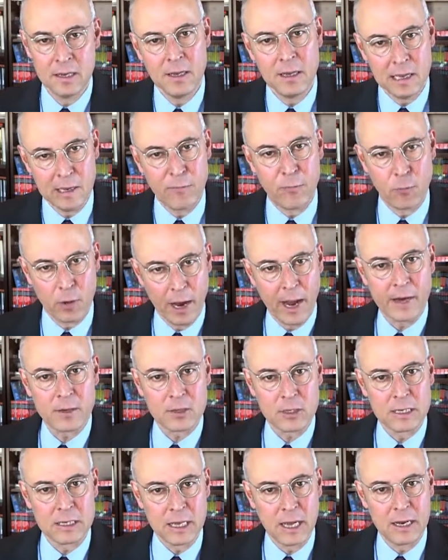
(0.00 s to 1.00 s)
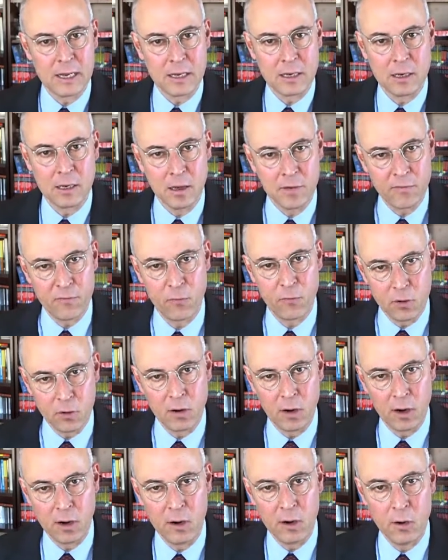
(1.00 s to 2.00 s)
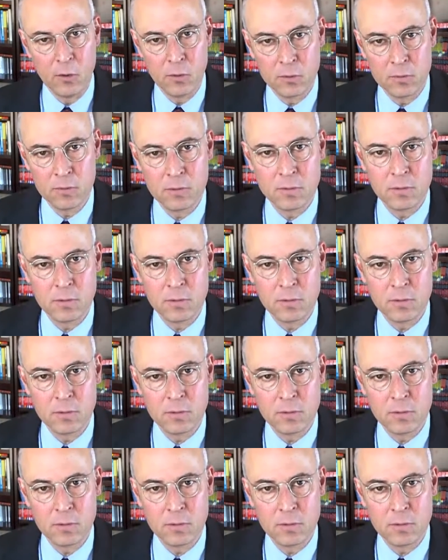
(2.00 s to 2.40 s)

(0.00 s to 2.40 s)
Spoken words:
if we're actually getting enough for our own?